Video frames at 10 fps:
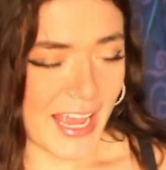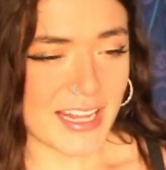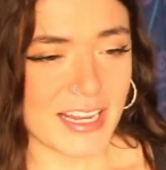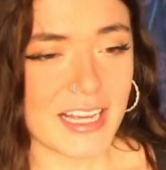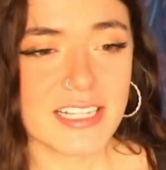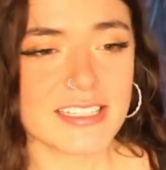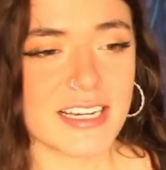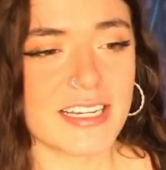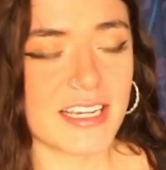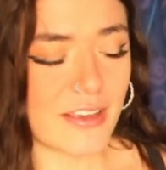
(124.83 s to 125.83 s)
And then I
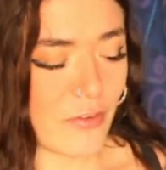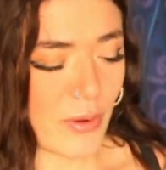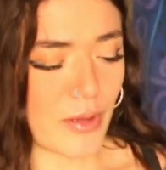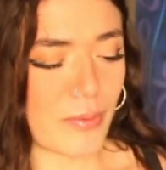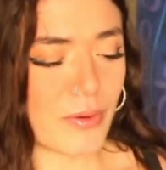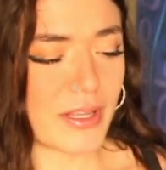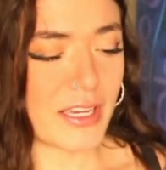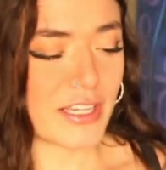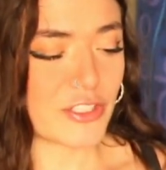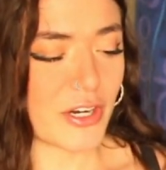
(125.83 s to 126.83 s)
decided to give oil
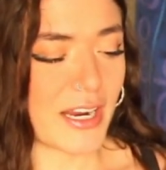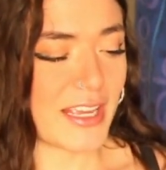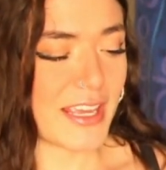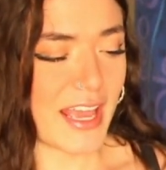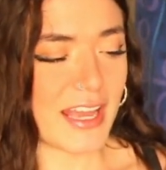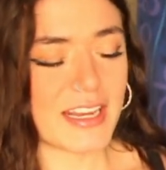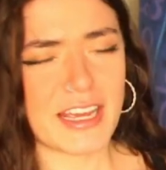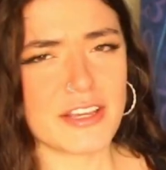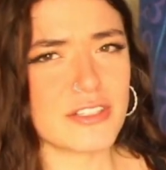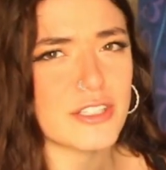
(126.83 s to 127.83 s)
pulling a try again.
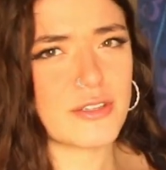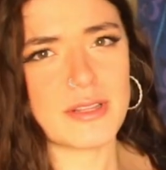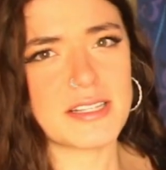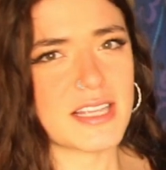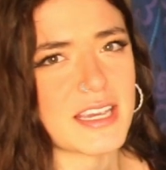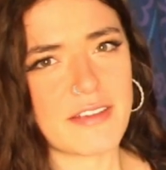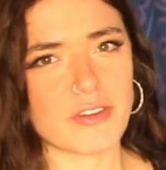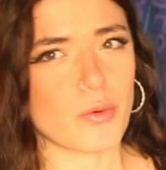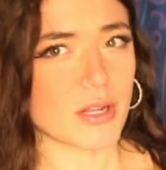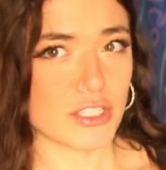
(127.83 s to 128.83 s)
I used to do this like
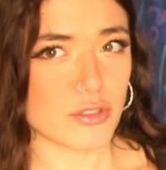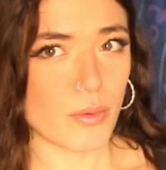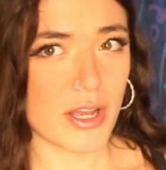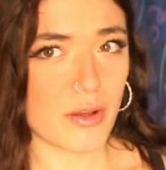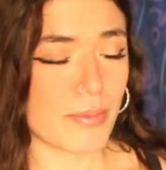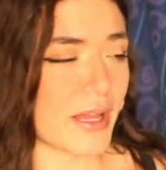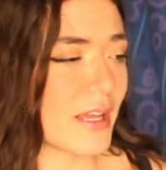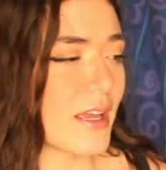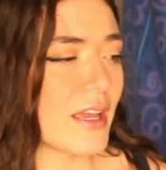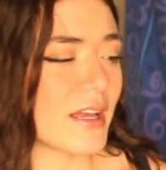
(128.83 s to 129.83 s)
every once in a while, but
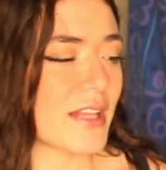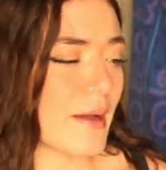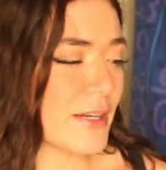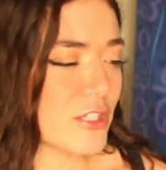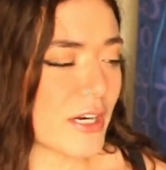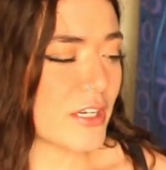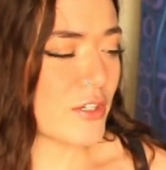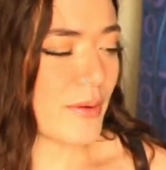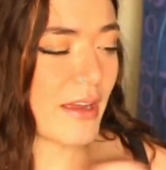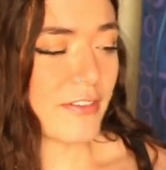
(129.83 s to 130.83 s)
now I try to
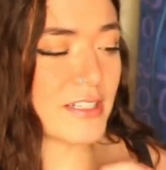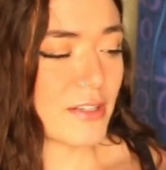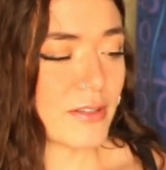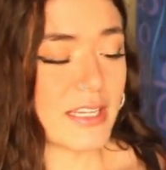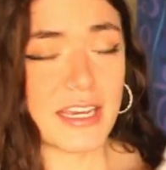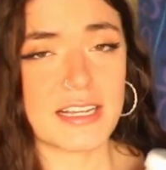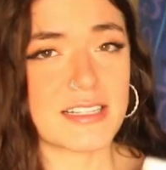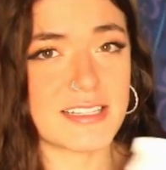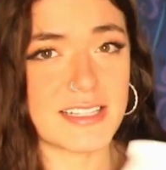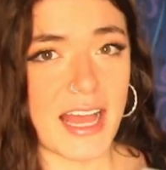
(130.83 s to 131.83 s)
do it every single day
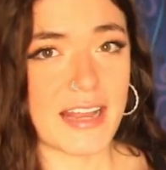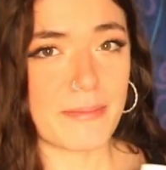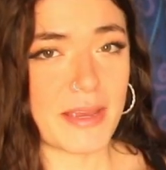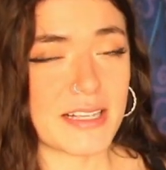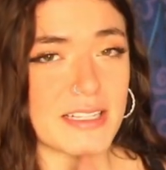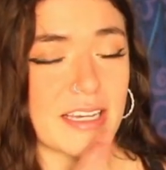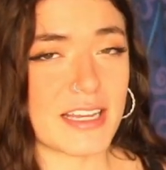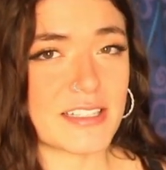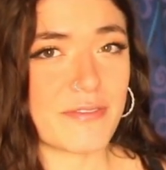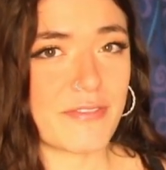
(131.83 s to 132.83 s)
because it's that amazing.
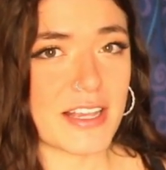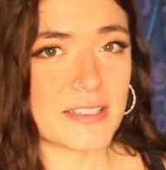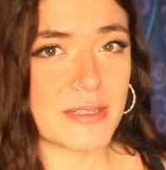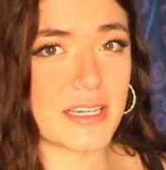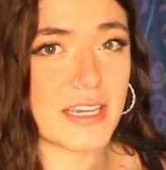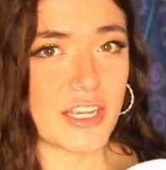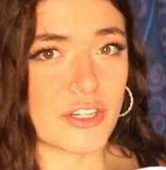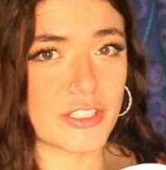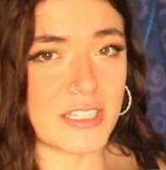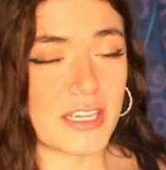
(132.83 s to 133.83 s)
It's investing
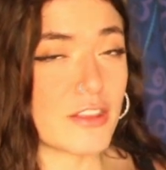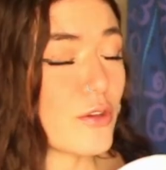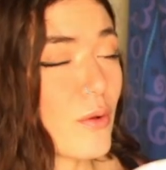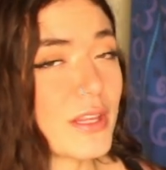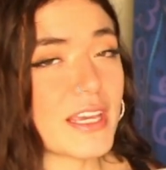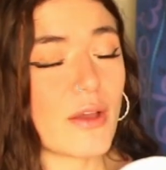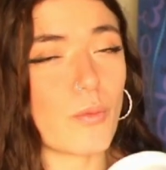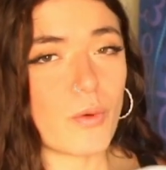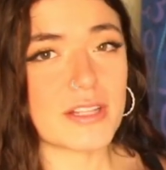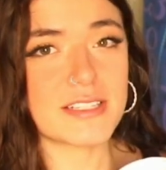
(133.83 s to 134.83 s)
in your teeth. You only get
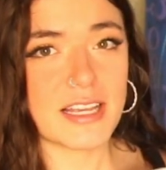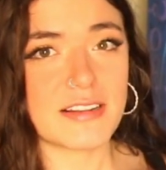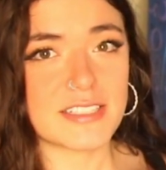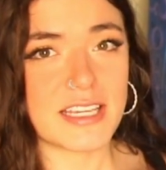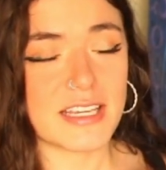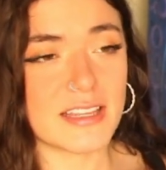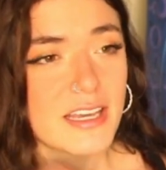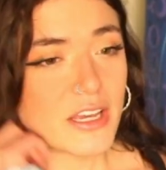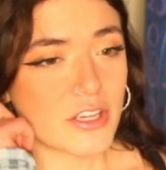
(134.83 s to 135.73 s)
one set of teeth.